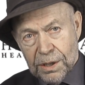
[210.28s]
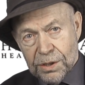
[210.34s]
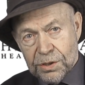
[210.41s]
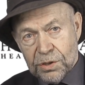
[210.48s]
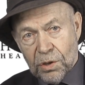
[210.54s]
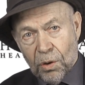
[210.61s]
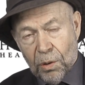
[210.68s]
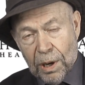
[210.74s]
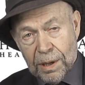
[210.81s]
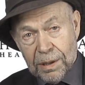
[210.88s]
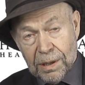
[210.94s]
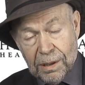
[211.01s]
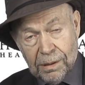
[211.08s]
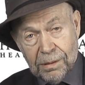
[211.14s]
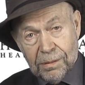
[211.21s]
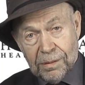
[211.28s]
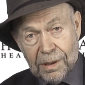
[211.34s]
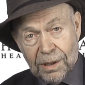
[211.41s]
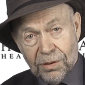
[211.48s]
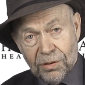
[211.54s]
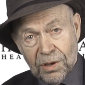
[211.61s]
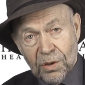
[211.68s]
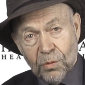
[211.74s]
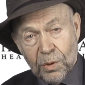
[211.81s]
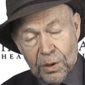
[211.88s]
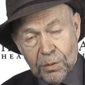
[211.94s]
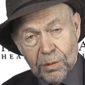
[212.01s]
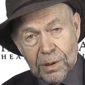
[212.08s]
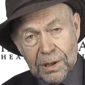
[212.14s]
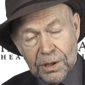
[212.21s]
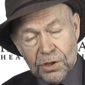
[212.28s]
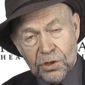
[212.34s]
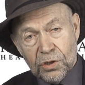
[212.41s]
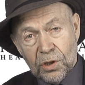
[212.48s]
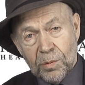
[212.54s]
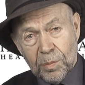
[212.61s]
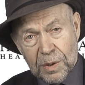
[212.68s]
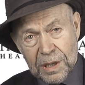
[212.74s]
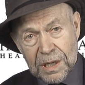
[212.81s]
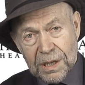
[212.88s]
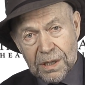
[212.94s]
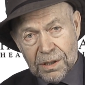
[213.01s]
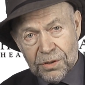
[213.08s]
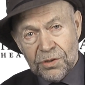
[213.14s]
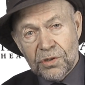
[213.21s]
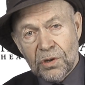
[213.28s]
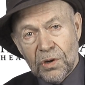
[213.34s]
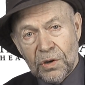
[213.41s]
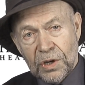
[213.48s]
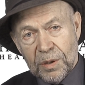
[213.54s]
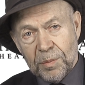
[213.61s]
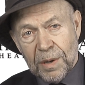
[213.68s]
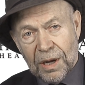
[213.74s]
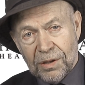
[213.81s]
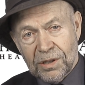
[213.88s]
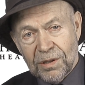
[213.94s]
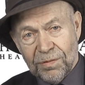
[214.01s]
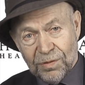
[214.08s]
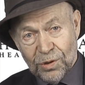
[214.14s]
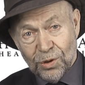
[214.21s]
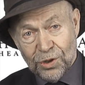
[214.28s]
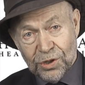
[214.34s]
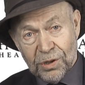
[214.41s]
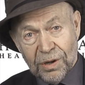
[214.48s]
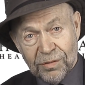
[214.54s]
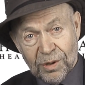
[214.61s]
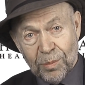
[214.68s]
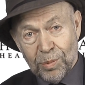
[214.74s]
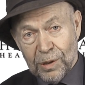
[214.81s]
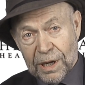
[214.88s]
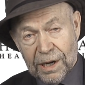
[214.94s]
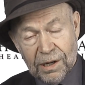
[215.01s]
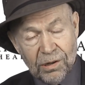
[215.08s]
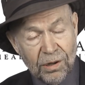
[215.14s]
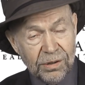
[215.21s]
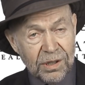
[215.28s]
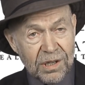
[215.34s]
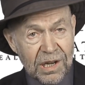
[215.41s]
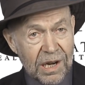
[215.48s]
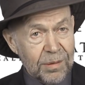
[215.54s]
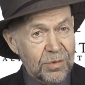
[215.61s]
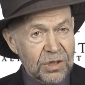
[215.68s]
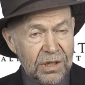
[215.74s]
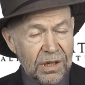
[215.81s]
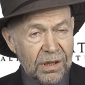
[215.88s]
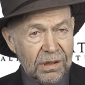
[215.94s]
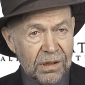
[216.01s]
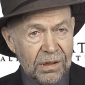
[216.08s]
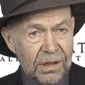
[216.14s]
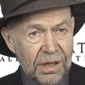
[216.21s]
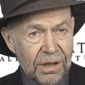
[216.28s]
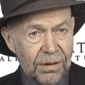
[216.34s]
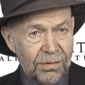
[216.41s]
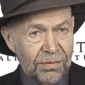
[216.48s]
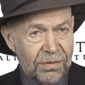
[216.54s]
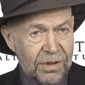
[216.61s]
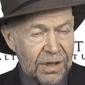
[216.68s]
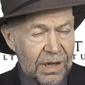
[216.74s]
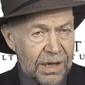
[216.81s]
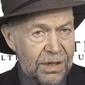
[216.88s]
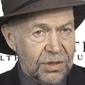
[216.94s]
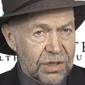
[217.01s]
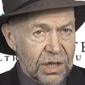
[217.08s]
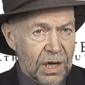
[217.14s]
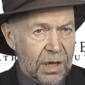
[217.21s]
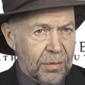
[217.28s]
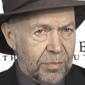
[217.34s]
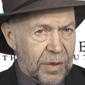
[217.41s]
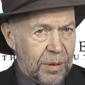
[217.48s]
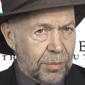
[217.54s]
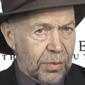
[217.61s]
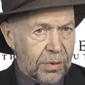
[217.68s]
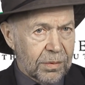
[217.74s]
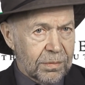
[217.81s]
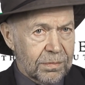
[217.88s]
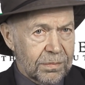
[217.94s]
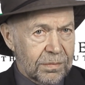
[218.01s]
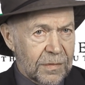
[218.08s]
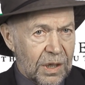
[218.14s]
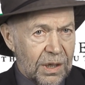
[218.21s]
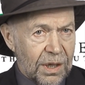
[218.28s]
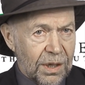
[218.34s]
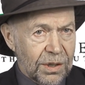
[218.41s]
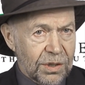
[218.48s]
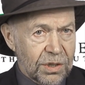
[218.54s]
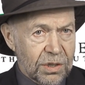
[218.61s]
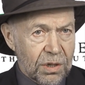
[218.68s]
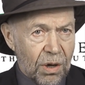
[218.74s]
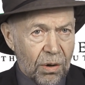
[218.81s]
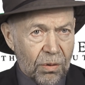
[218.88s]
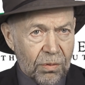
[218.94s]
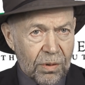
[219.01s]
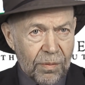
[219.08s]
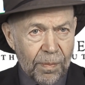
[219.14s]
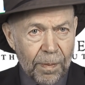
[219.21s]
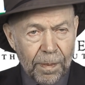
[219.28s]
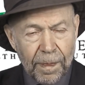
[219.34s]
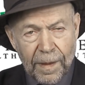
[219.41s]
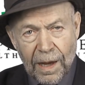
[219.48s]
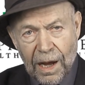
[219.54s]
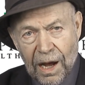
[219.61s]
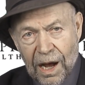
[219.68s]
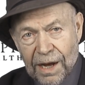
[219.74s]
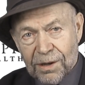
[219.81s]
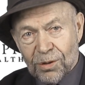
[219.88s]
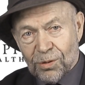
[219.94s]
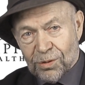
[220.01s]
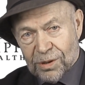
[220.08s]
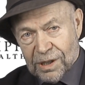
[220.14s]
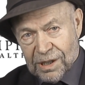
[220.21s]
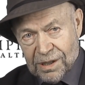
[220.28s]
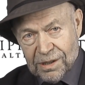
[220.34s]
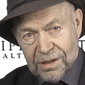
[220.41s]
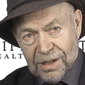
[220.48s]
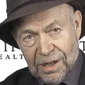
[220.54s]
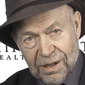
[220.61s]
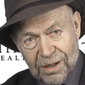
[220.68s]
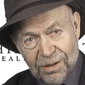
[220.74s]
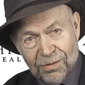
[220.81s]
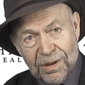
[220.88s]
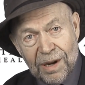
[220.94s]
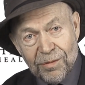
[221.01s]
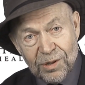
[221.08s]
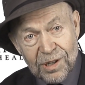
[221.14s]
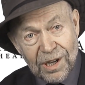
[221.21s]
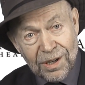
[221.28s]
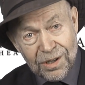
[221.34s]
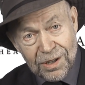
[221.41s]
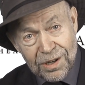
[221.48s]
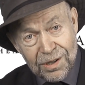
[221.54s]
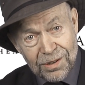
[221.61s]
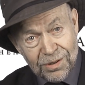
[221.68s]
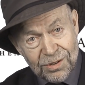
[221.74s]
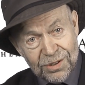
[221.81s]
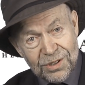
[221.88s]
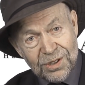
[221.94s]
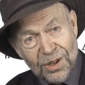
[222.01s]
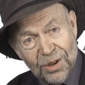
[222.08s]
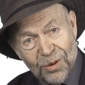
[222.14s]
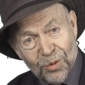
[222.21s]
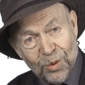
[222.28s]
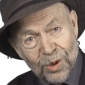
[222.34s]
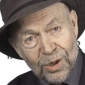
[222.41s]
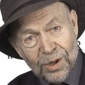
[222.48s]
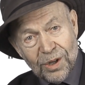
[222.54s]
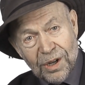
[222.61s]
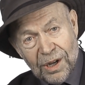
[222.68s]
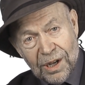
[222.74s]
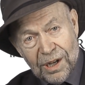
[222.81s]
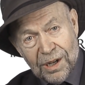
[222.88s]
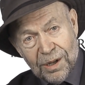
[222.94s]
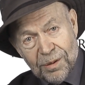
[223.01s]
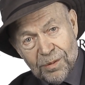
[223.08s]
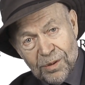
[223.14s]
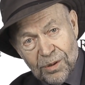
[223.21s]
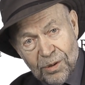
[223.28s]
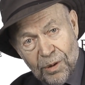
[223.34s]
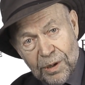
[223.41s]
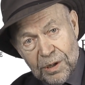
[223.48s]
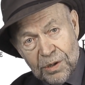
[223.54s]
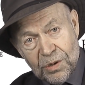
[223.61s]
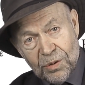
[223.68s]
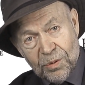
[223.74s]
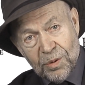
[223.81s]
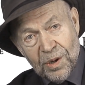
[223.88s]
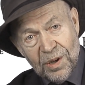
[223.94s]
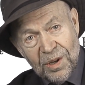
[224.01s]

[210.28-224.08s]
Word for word: So I, I, I think we really should be concerned about the future of the planet on the time scale of today's young people. So I don't think that in five or ten years we're uh, going to